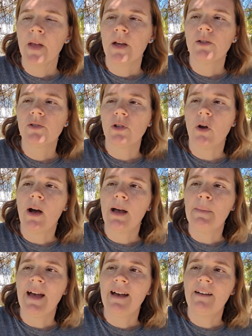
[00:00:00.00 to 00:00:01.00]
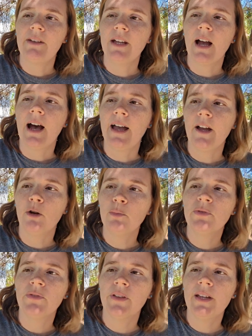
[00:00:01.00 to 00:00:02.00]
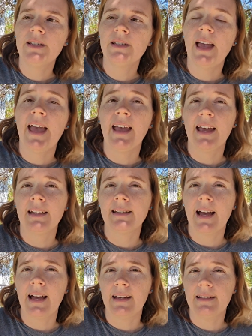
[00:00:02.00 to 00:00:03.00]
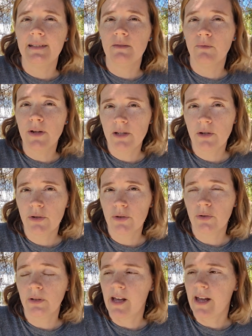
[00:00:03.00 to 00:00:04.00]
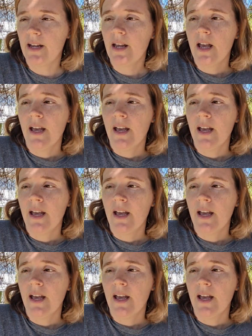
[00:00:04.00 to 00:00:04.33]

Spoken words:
So I'm having high hopes for this, and I researched online.